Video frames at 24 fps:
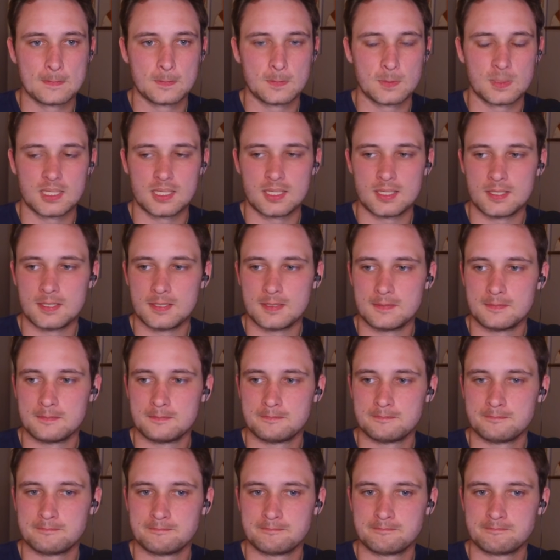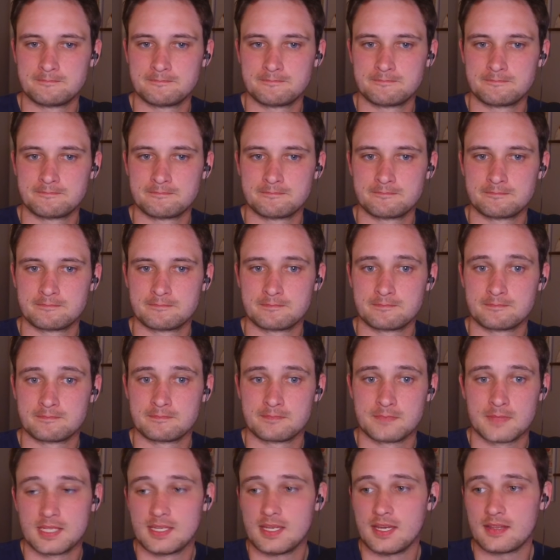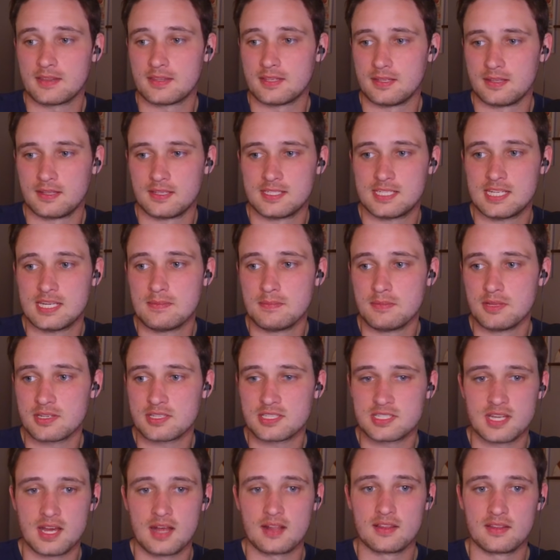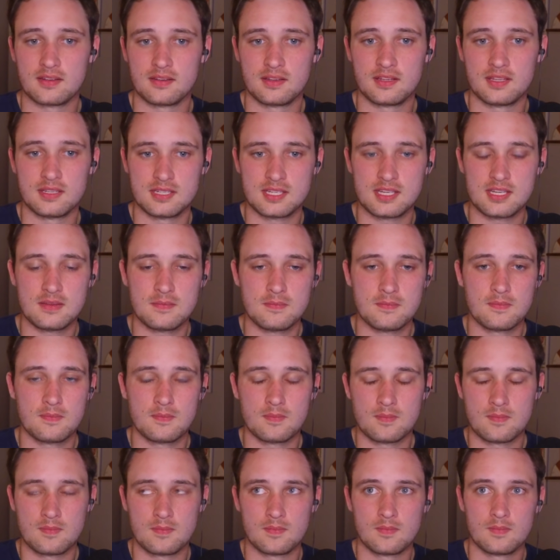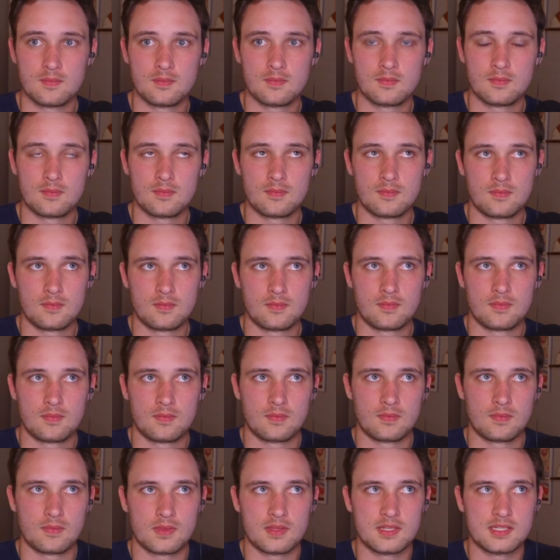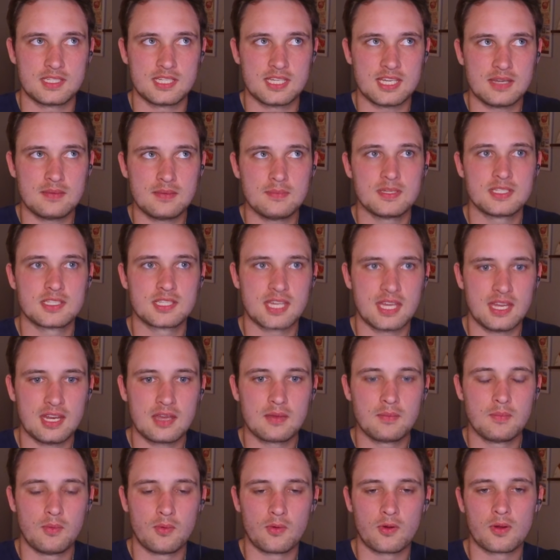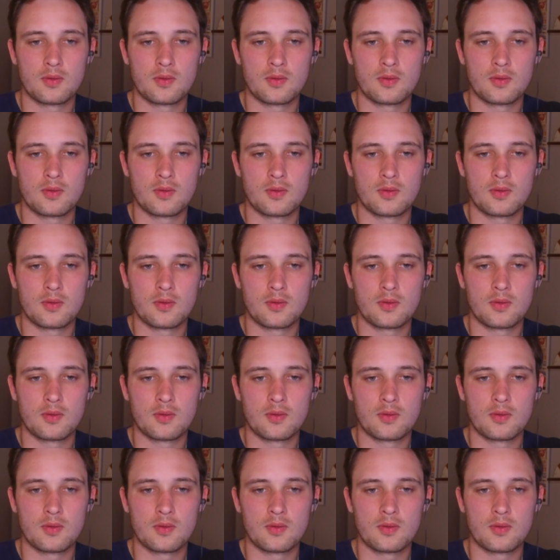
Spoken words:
yeah, the team looks solid. The team is getting more and